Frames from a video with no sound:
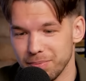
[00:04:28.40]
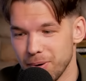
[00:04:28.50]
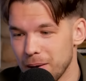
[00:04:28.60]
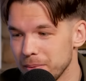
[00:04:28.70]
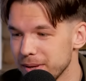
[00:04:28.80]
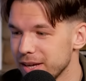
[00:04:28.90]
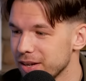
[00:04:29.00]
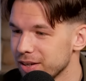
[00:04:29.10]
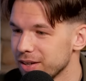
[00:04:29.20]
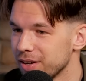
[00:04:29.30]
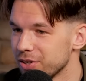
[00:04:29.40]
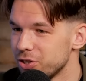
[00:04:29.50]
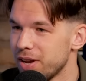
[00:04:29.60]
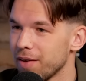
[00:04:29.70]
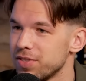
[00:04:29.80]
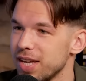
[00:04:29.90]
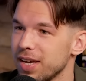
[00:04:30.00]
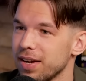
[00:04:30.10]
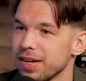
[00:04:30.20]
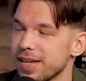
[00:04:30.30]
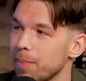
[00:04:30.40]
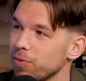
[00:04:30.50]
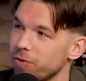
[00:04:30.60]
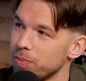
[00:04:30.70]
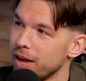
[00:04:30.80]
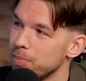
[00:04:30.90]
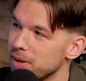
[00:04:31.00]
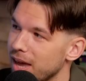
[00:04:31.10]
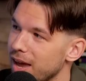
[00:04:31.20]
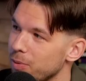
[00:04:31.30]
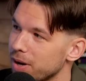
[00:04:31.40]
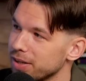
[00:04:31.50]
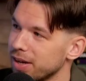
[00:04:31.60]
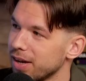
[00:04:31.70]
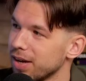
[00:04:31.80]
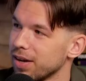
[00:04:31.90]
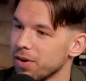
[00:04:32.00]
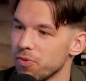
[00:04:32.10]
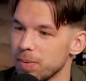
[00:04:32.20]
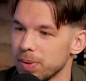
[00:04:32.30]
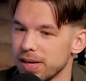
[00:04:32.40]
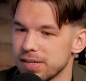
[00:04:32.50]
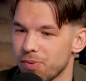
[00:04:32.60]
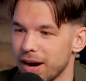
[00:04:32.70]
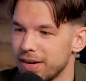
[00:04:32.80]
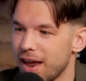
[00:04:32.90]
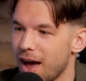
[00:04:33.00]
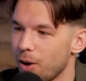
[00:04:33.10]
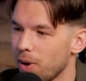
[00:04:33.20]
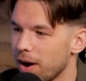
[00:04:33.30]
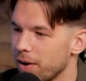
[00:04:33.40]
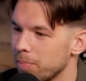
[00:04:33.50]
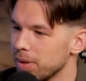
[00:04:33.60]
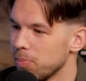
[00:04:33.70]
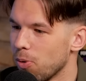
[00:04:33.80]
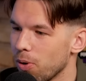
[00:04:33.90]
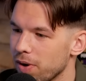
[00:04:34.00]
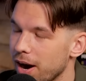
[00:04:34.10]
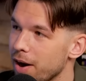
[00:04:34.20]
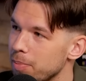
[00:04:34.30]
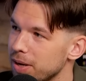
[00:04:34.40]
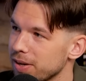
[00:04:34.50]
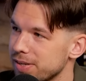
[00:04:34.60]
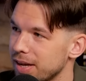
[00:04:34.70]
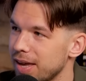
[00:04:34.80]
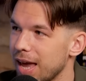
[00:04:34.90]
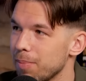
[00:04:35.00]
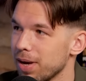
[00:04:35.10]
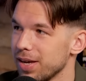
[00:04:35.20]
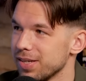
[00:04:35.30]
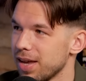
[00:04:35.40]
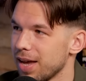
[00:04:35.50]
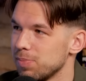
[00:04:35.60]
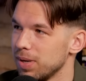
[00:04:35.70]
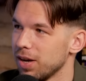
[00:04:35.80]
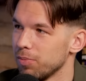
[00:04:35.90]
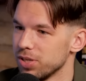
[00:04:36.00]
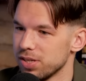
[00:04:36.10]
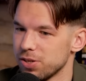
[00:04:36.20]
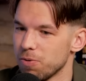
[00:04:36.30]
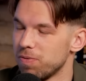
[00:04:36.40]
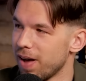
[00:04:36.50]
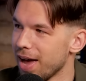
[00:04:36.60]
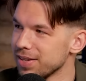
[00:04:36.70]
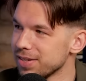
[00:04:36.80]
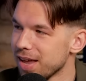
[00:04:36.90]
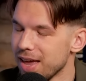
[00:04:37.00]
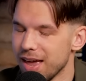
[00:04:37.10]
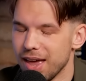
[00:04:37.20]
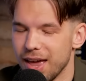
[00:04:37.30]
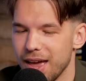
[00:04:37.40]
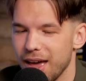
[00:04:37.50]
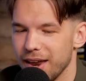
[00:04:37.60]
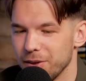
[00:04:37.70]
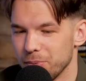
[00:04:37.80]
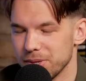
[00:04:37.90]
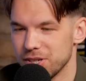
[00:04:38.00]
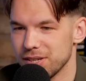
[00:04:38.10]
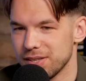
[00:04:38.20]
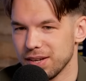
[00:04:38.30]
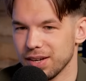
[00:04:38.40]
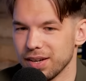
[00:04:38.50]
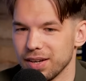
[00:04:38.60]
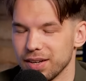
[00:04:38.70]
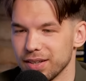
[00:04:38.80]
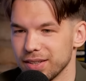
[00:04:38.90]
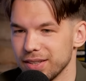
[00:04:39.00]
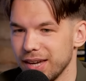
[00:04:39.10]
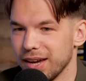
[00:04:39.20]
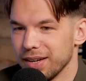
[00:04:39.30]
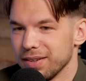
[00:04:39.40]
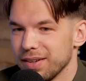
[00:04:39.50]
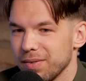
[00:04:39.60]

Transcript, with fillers: probably should have taken an example from the NBA, where the replays right now are a bit more rare, because the game has become just so fast. And it was just, yeah,